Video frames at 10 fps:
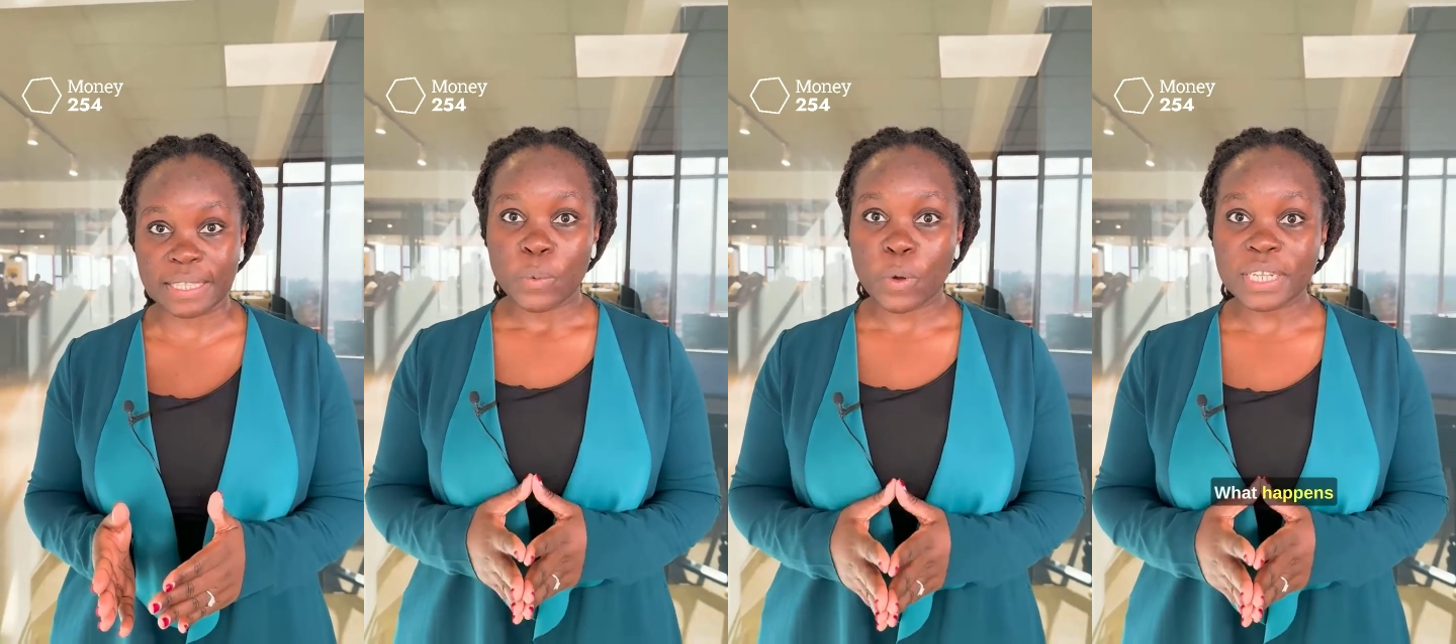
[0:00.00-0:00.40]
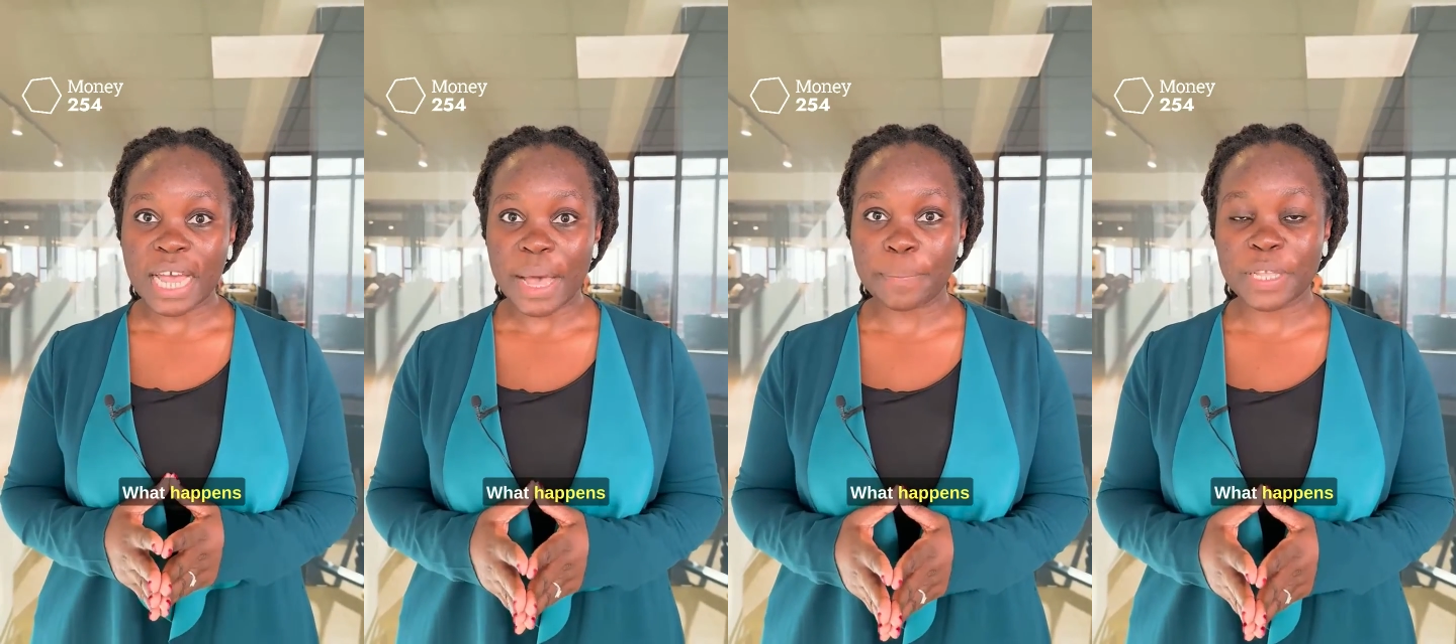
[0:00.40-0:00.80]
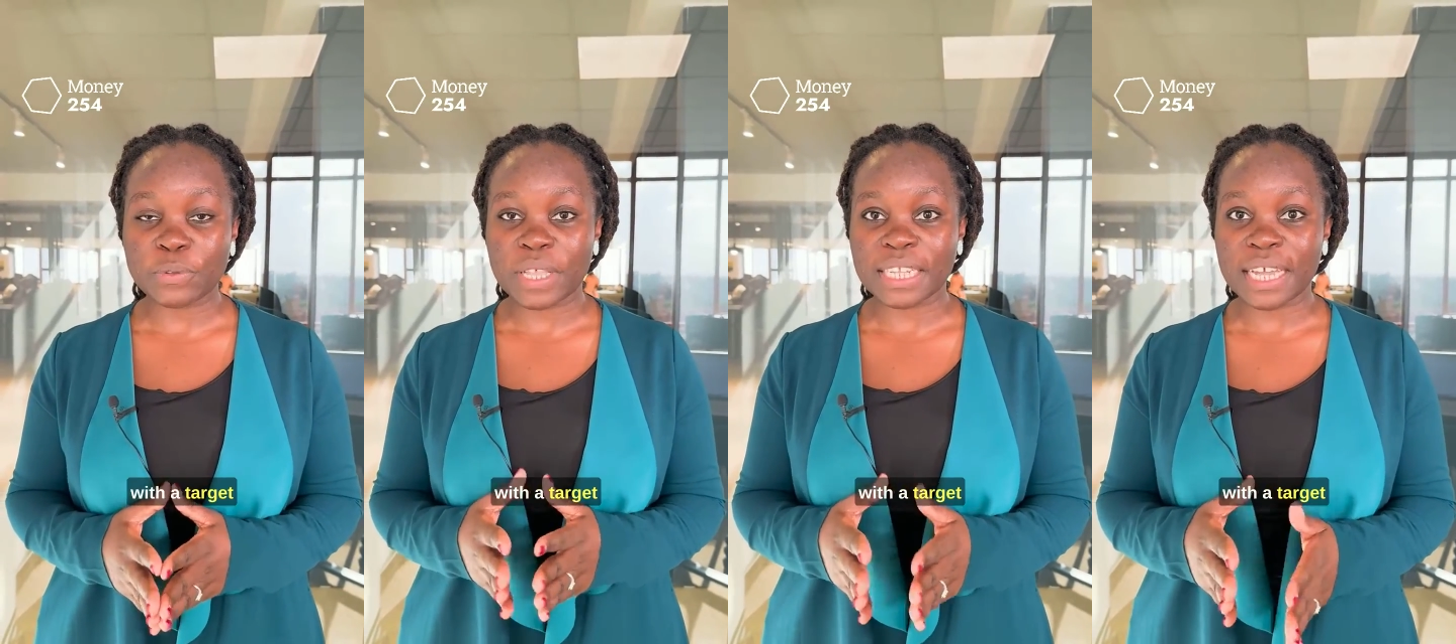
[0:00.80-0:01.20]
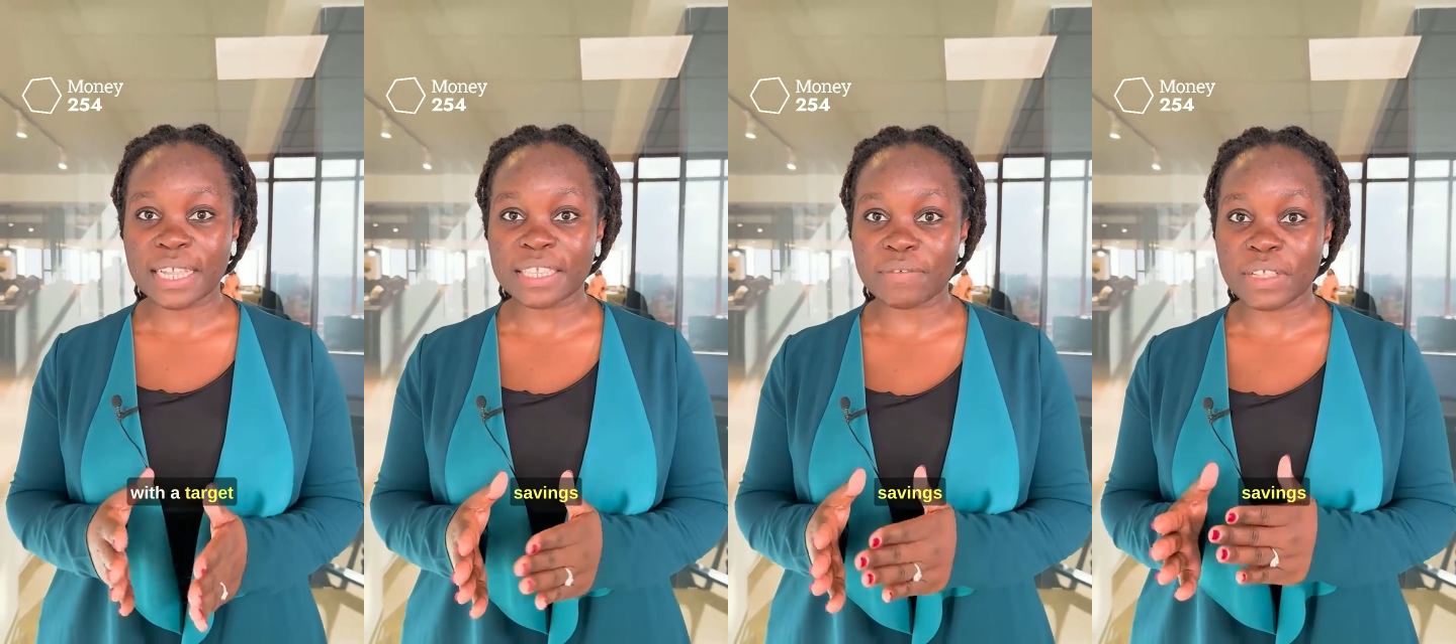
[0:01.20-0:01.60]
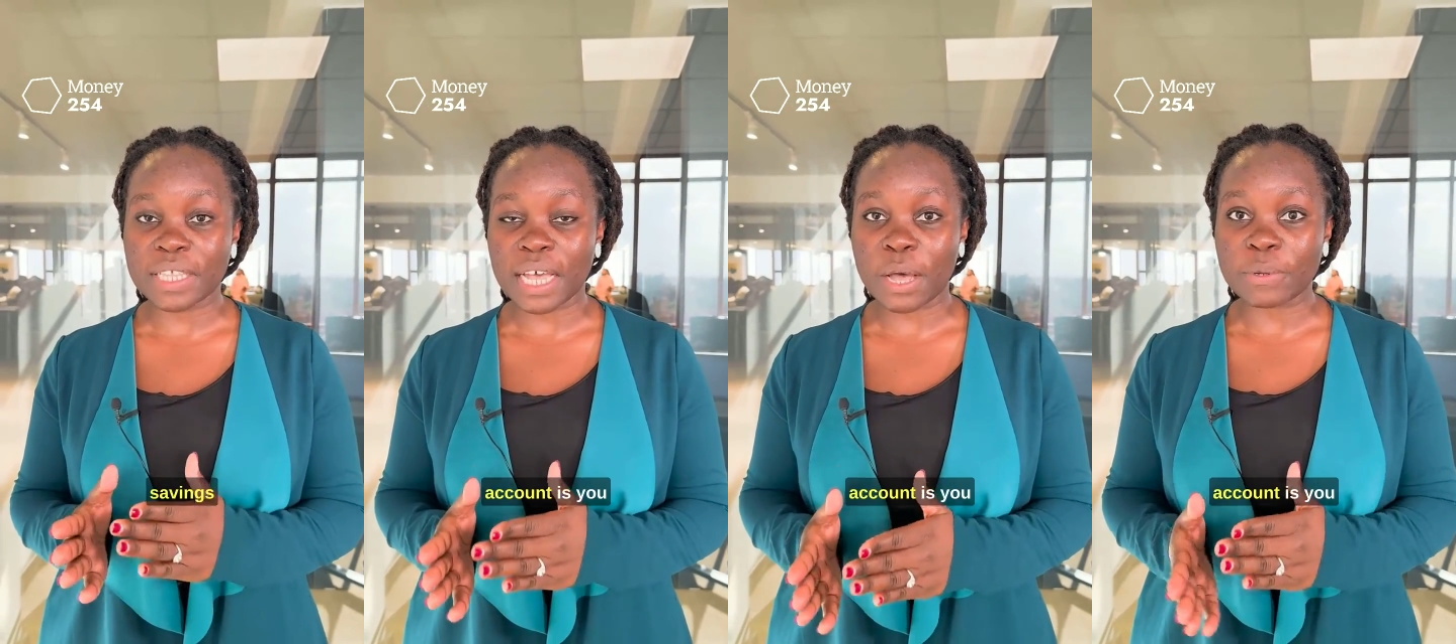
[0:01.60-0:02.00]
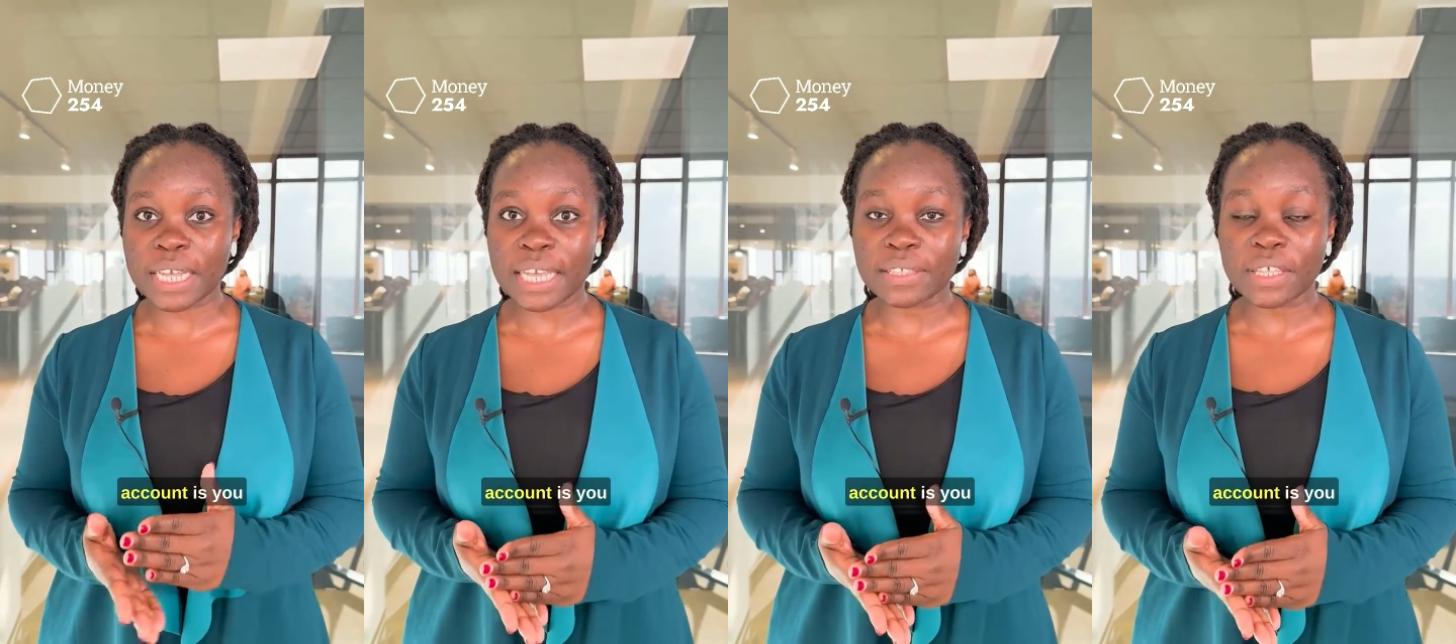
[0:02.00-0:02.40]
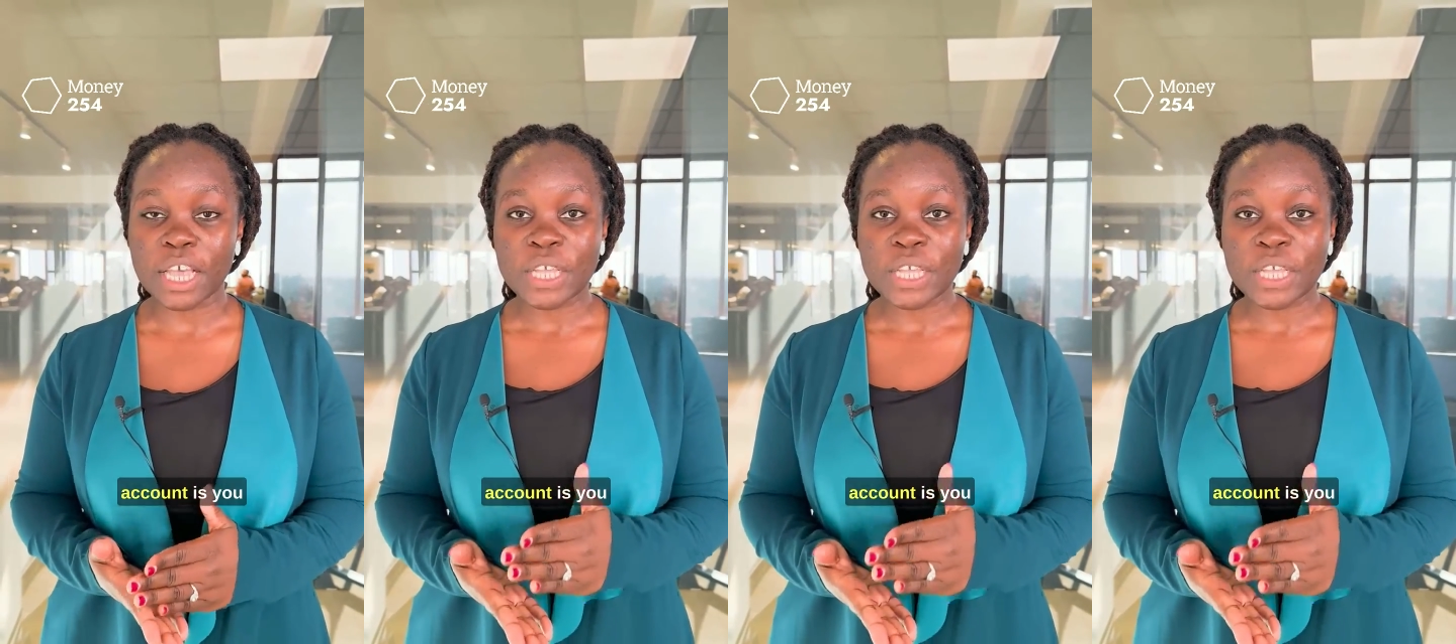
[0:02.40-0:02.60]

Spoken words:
What happens with a target savings account is